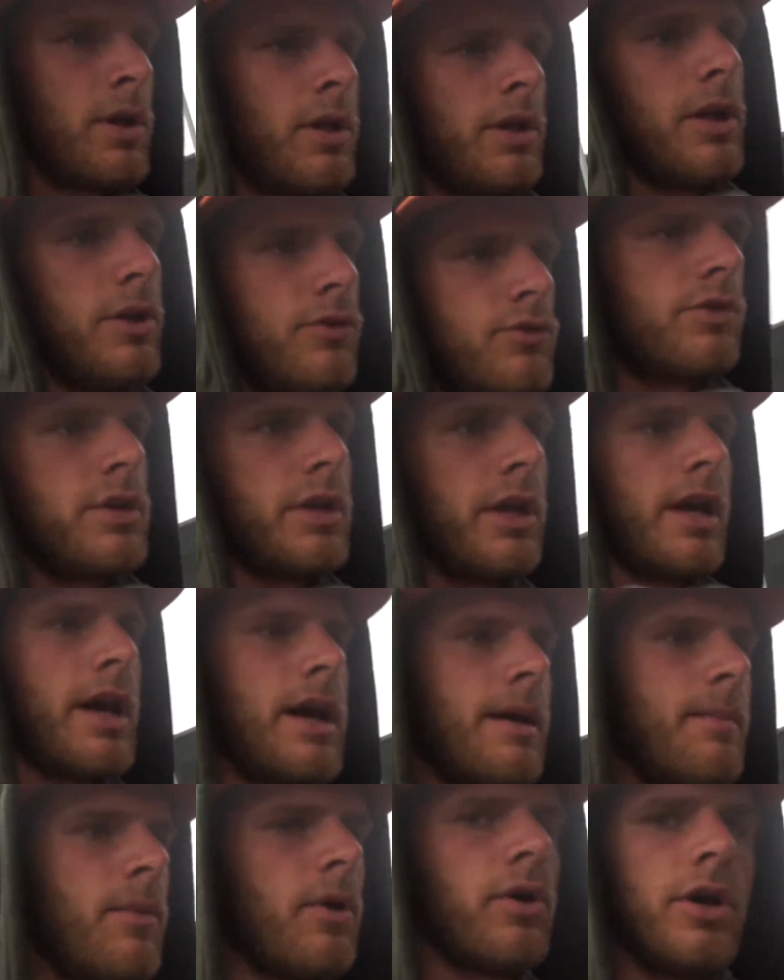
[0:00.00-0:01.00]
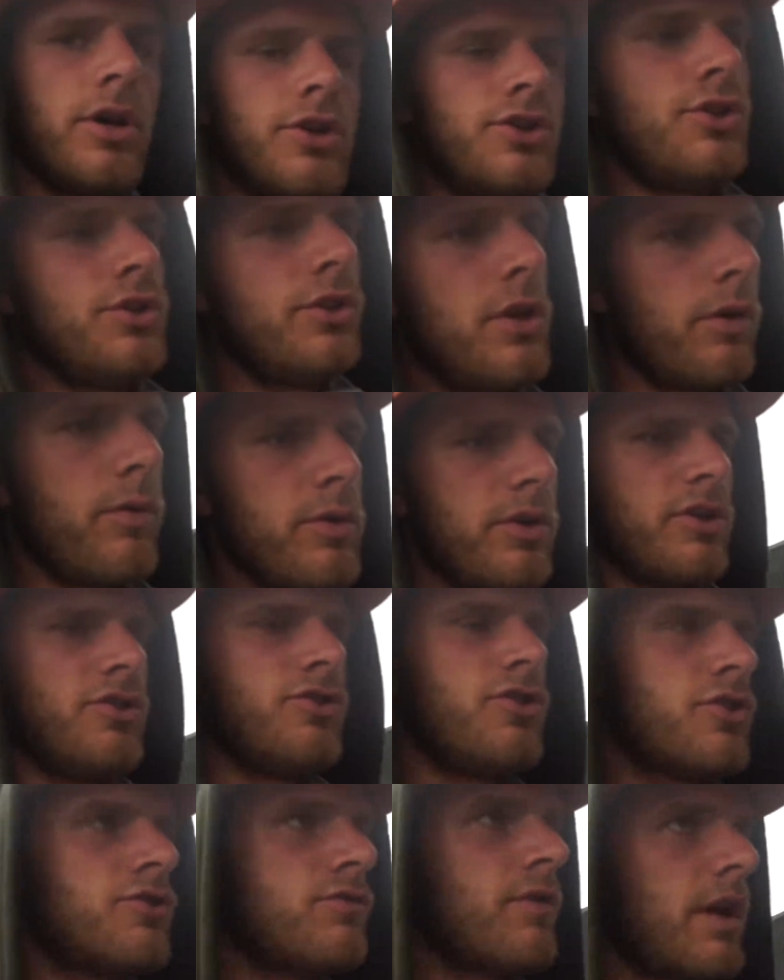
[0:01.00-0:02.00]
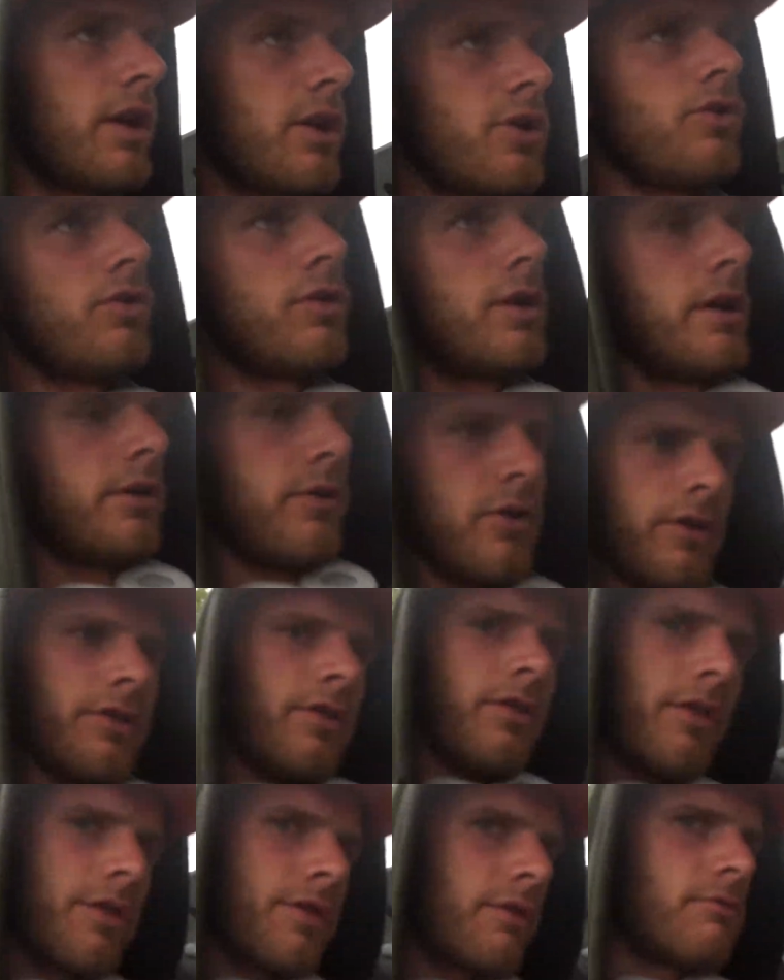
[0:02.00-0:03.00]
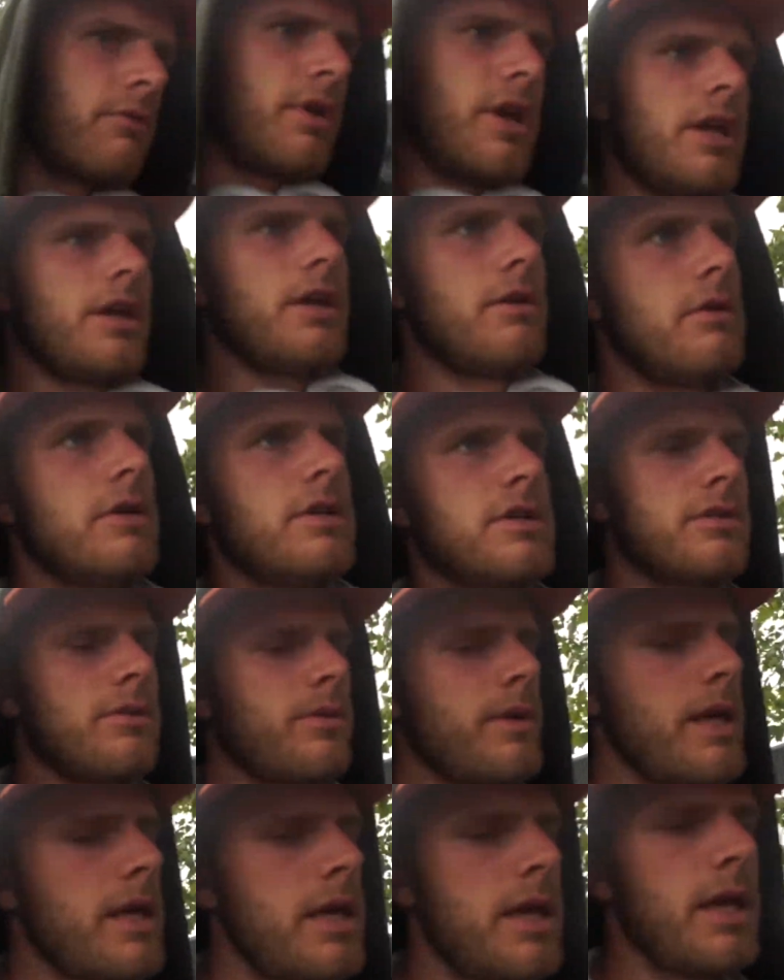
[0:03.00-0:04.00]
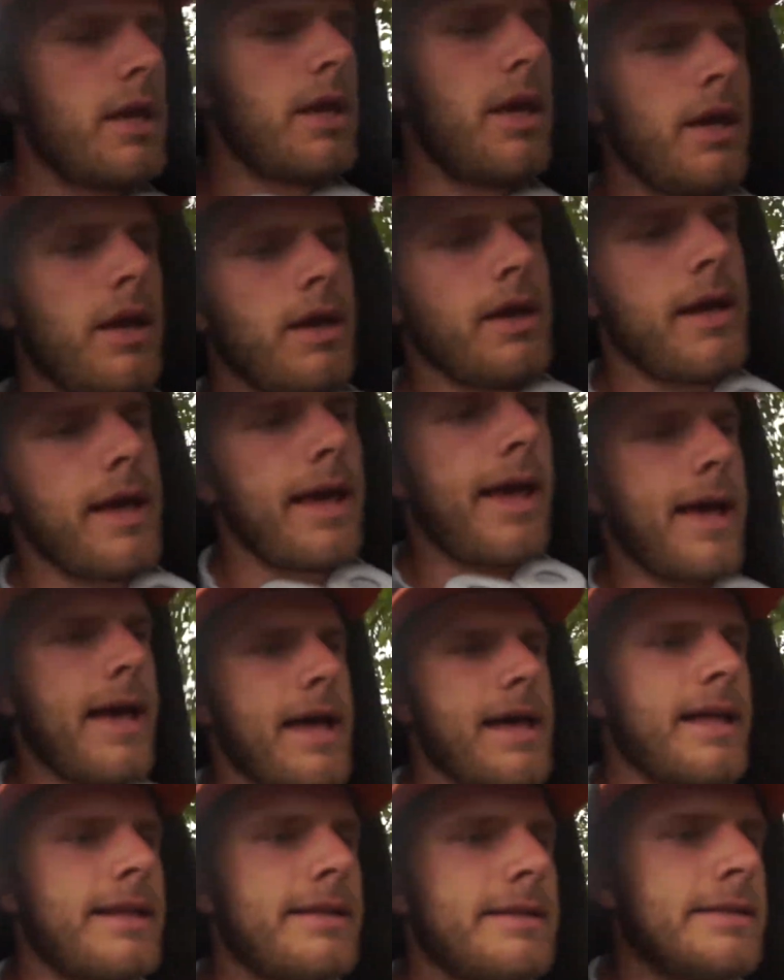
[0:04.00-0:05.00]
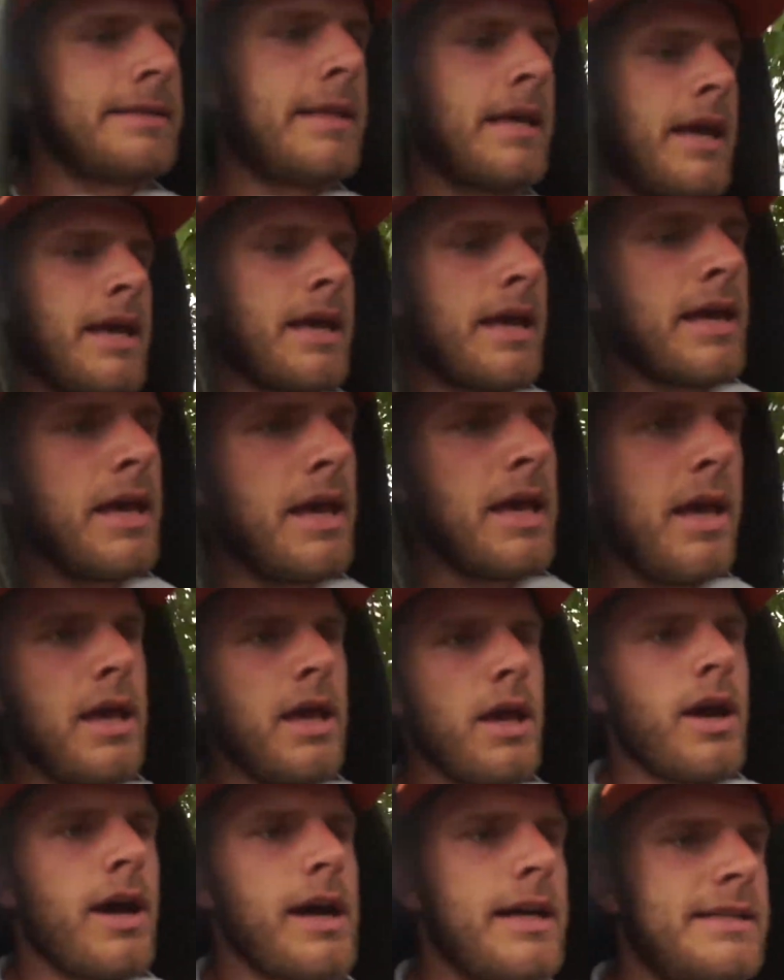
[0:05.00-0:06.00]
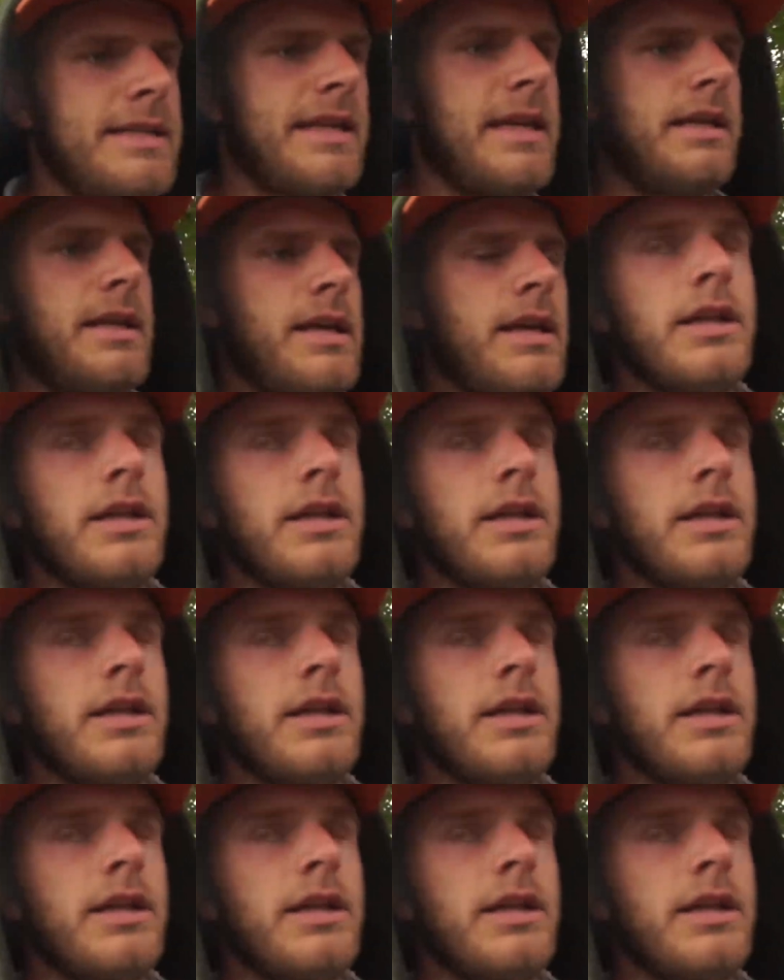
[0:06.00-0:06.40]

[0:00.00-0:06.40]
literally at my studio, which is just around the corner. It's like 3 units away. And I said